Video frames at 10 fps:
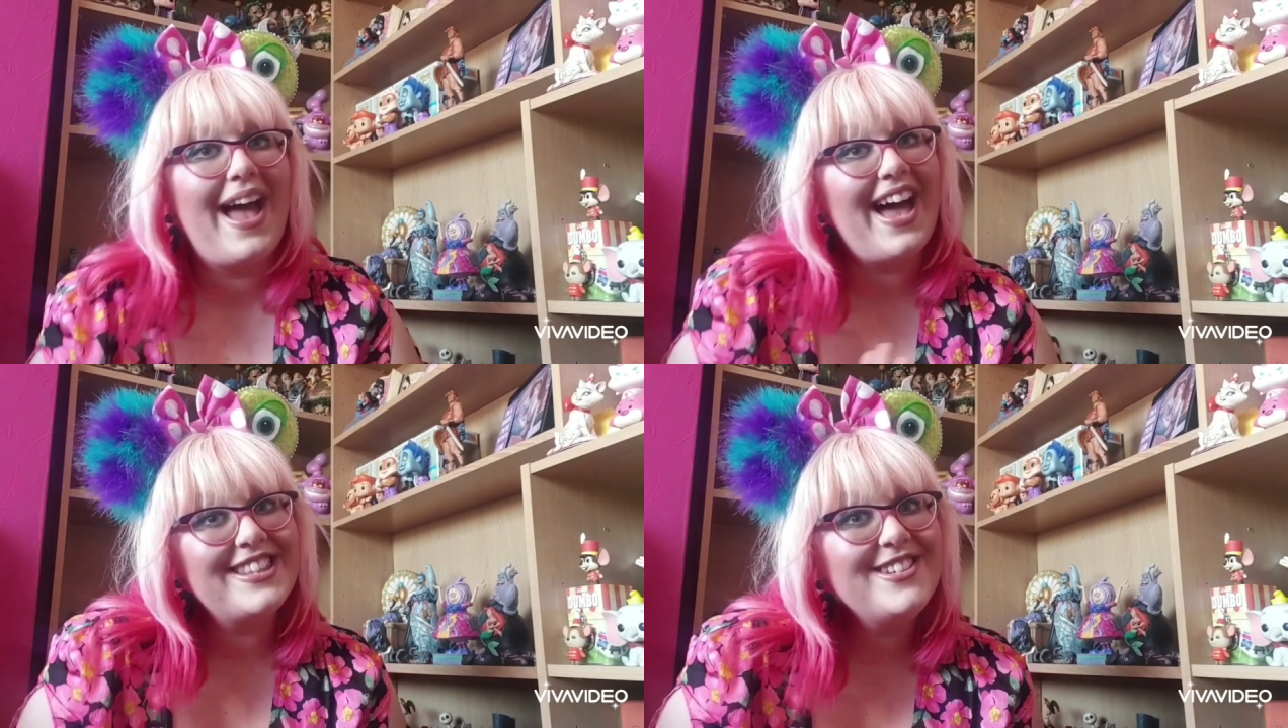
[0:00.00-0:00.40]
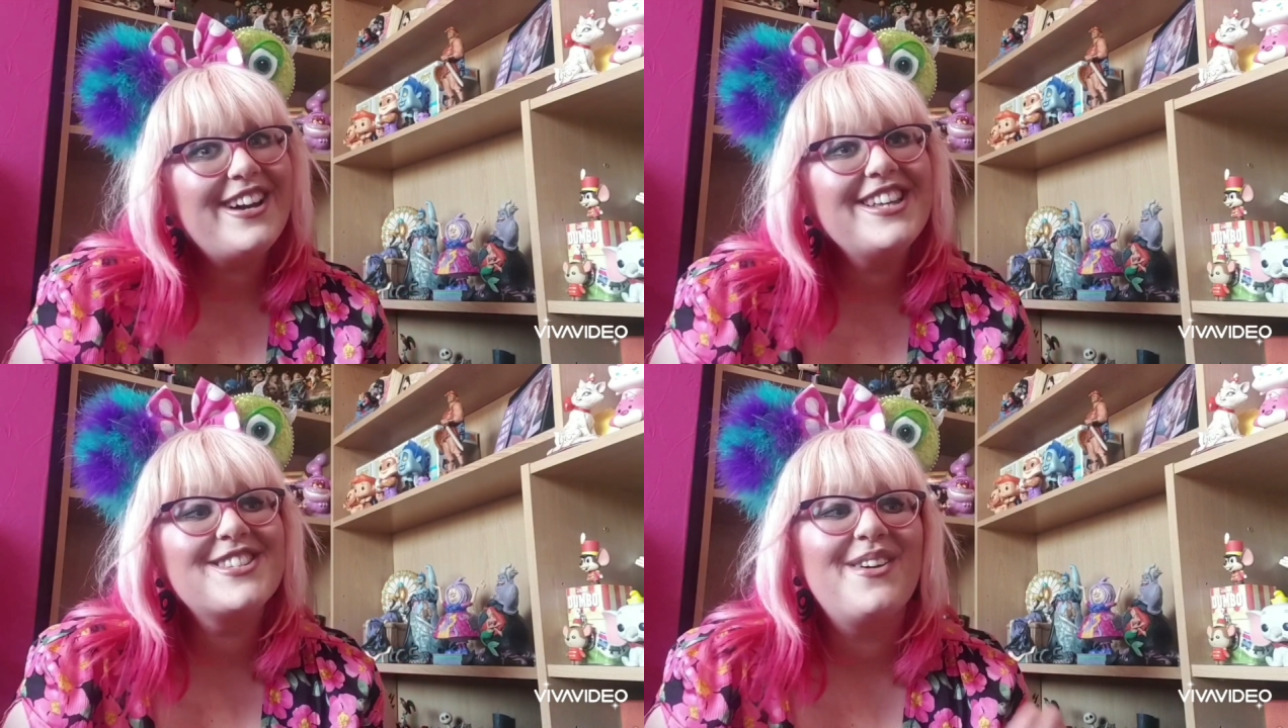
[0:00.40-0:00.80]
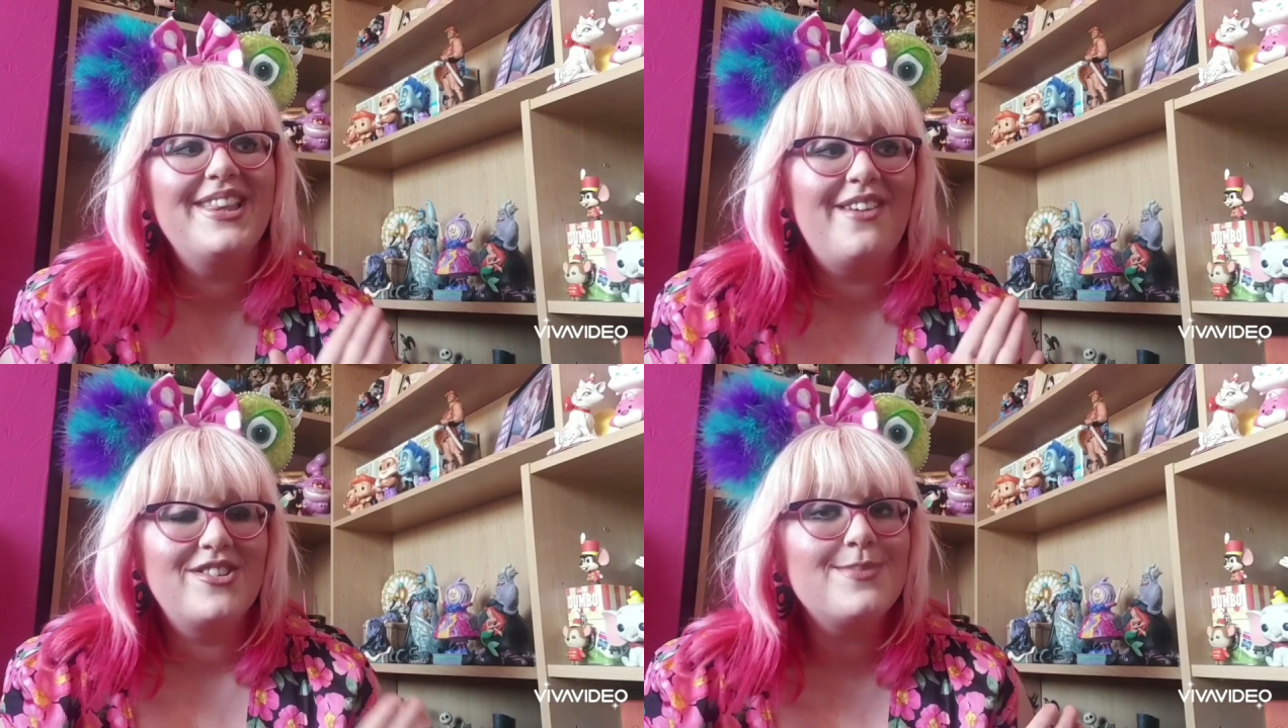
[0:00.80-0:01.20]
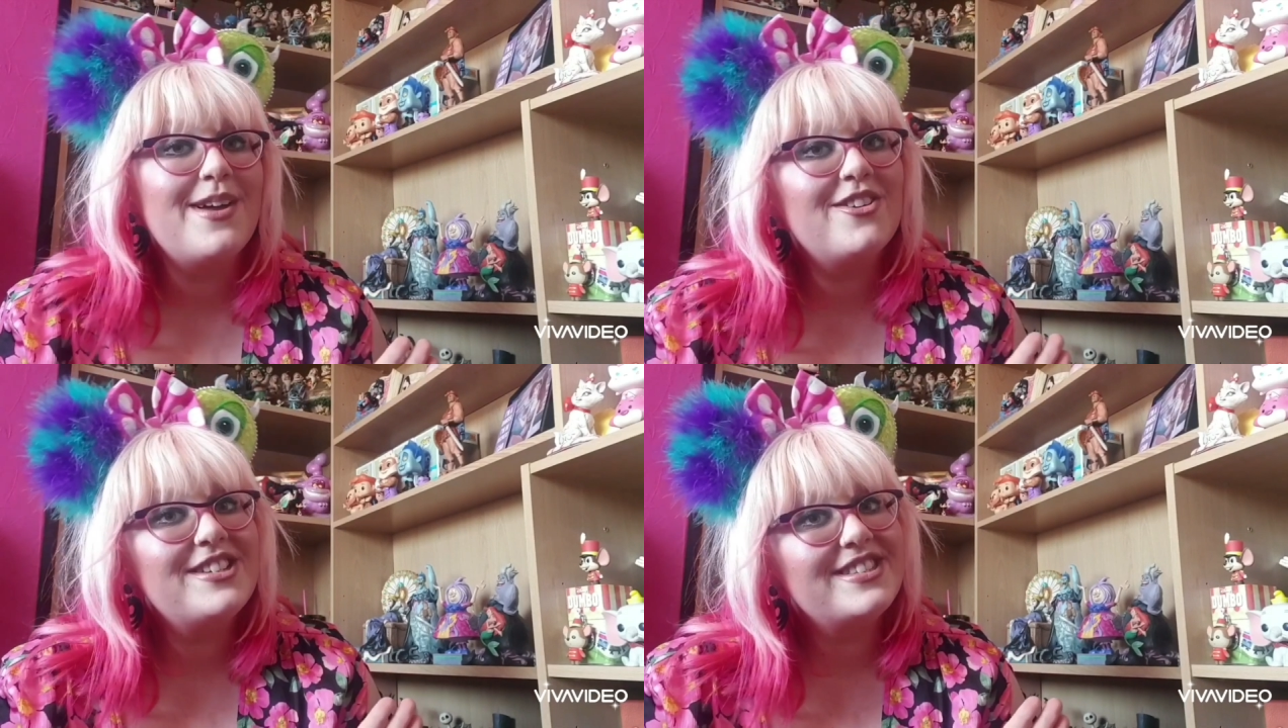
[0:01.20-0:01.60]
But as you guys know, I love to
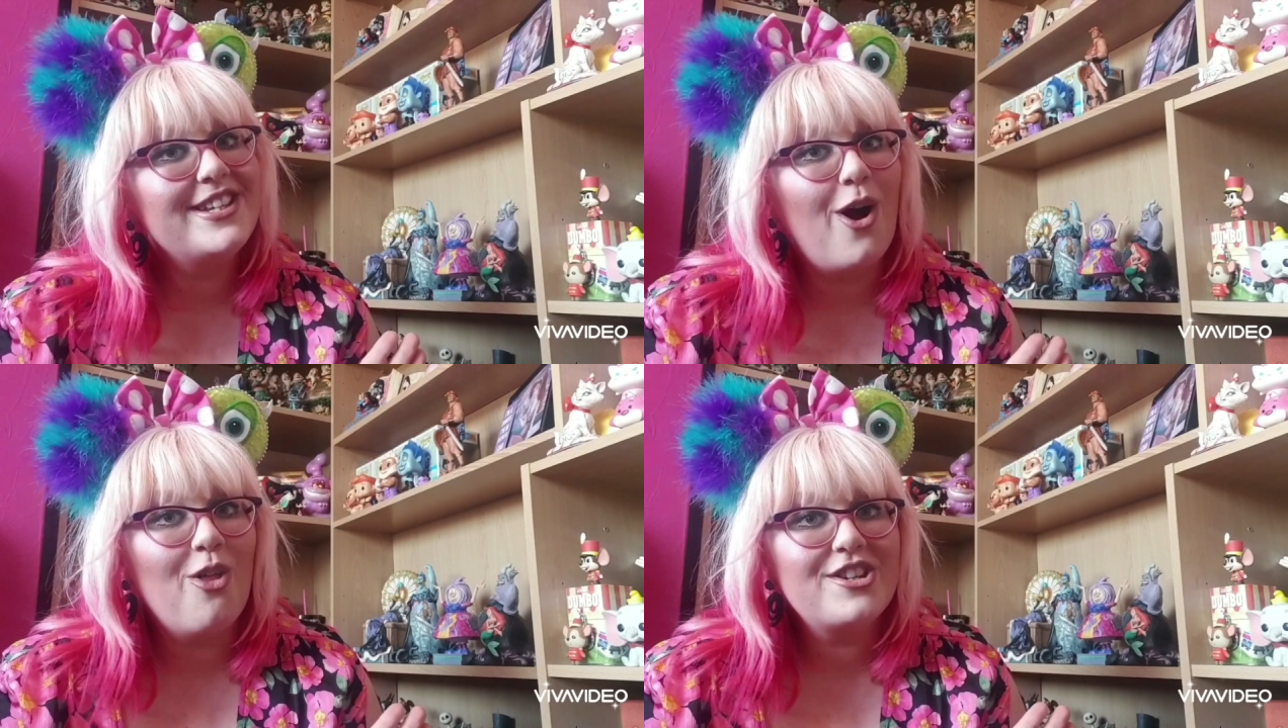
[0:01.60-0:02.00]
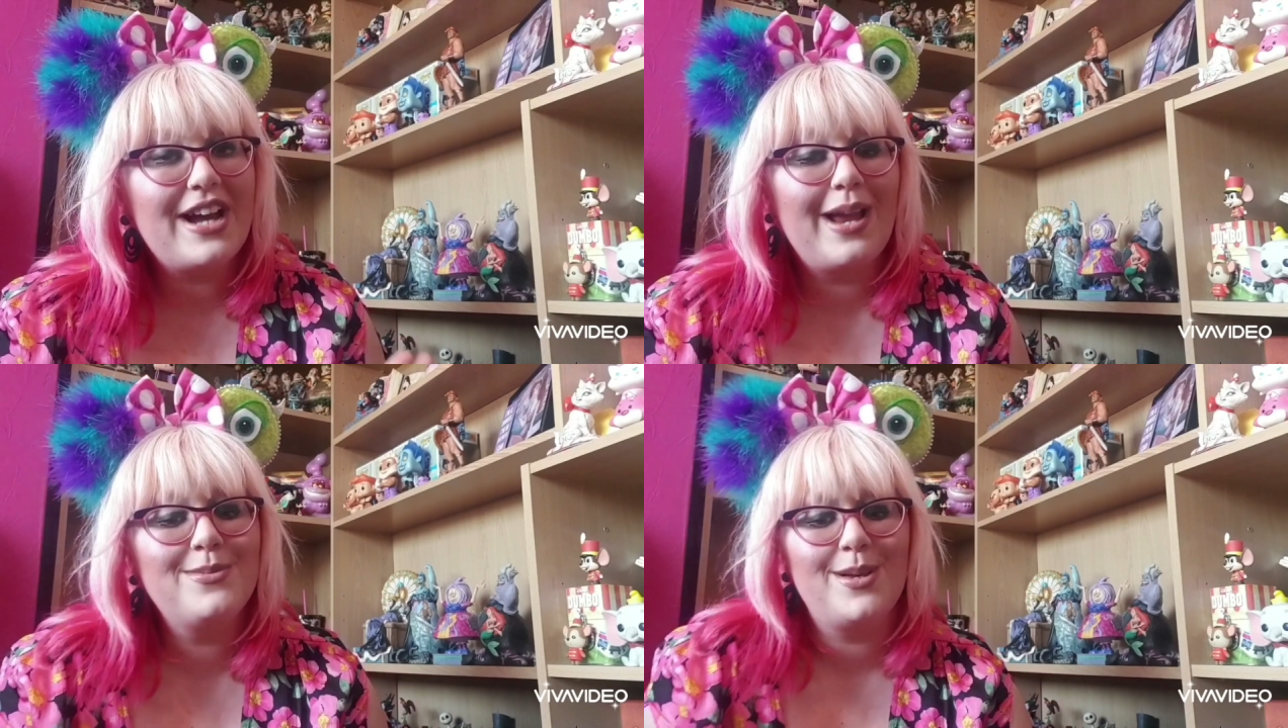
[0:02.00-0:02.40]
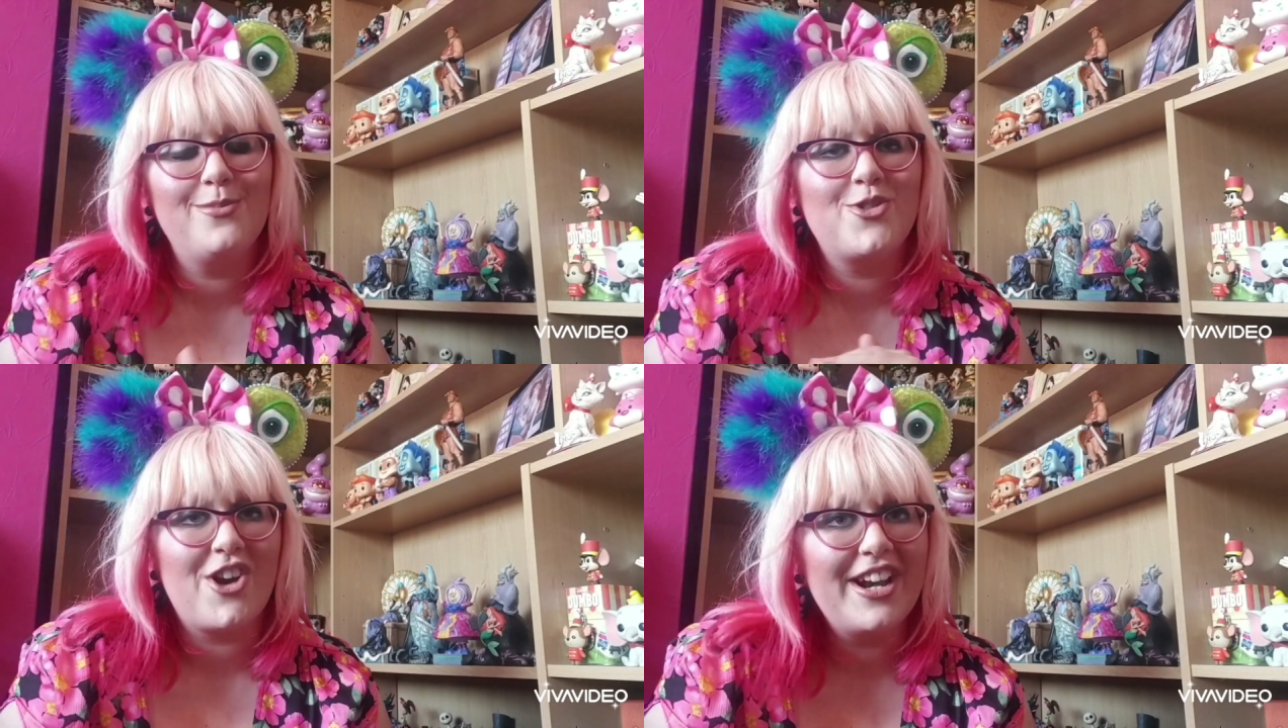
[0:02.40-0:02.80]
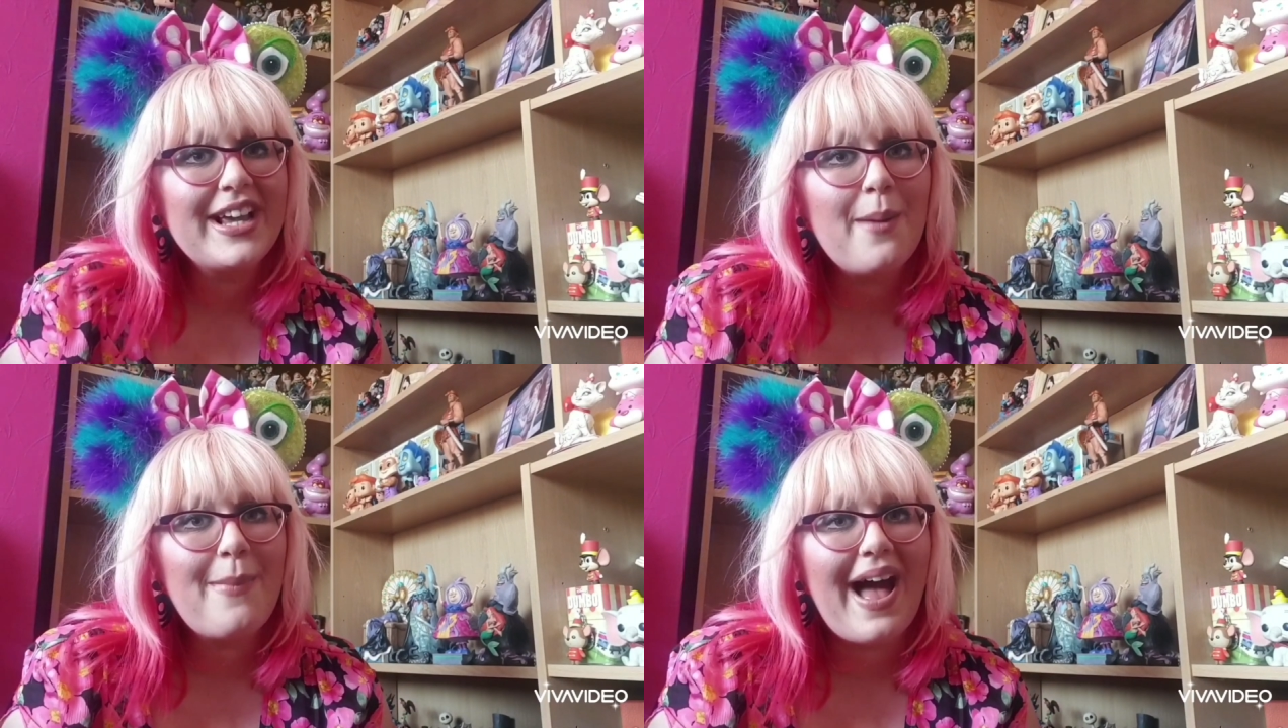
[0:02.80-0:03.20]
spend on Disney all the time, so I'm
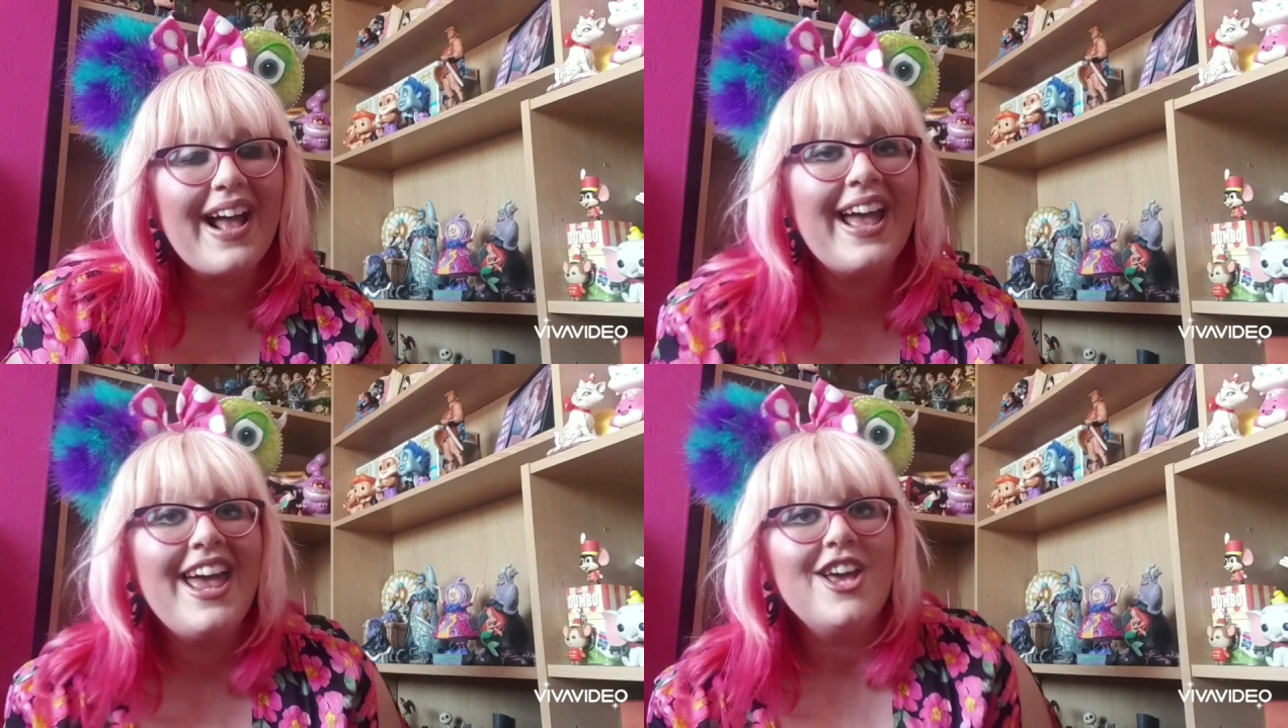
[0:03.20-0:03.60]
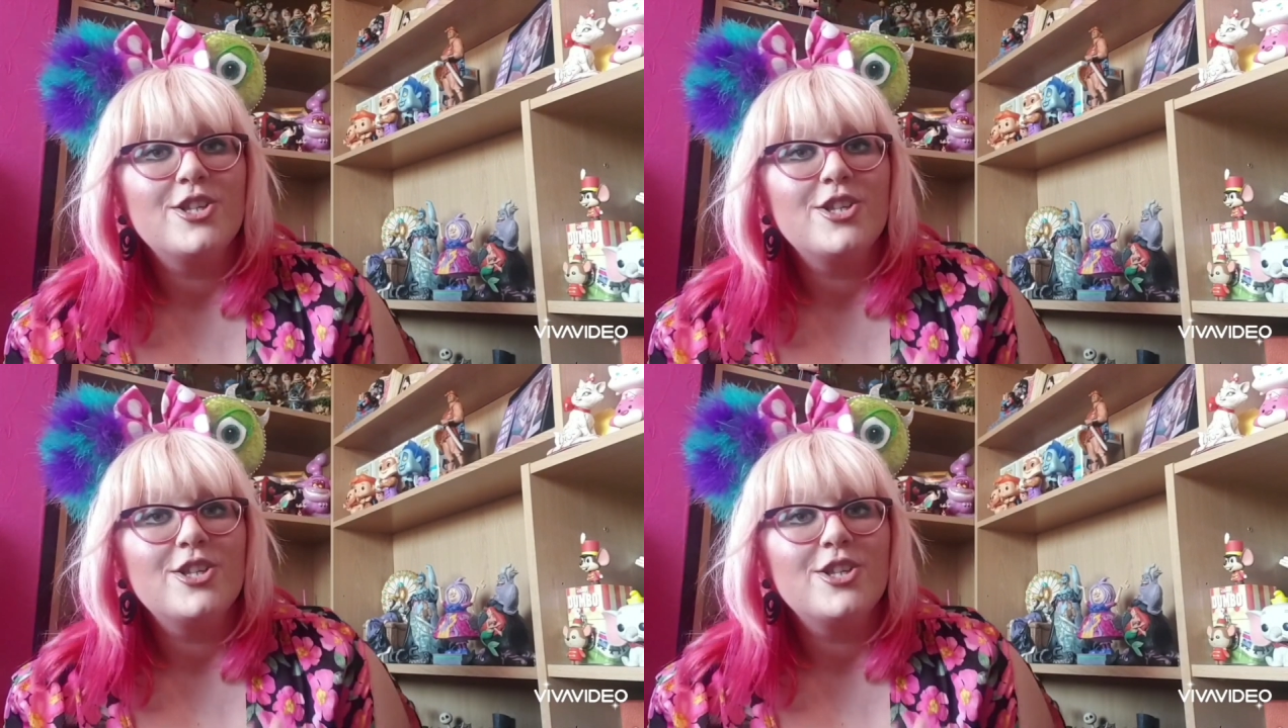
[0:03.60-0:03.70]
trying to cut back.